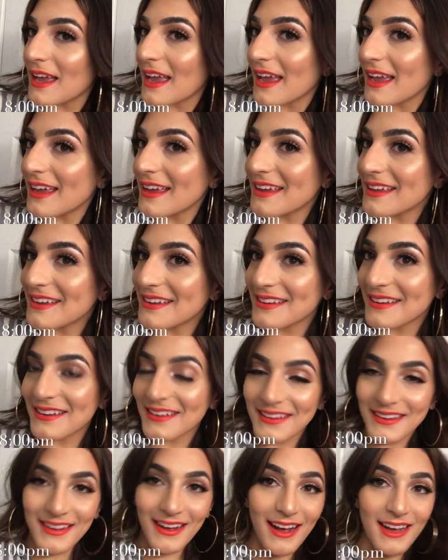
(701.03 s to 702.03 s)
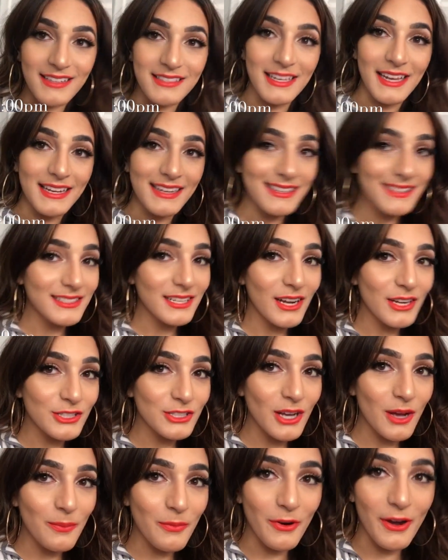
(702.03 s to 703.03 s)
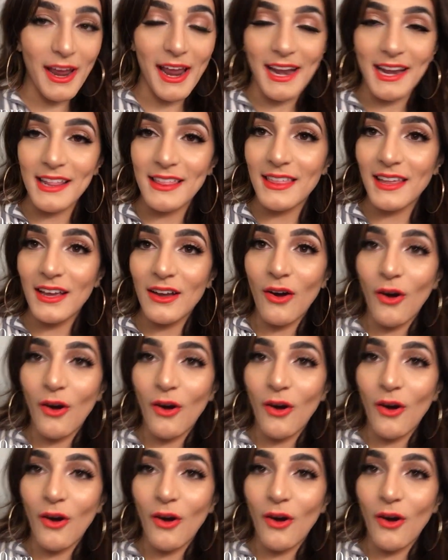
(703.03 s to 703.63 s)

And guys, I didn't touch up or anything.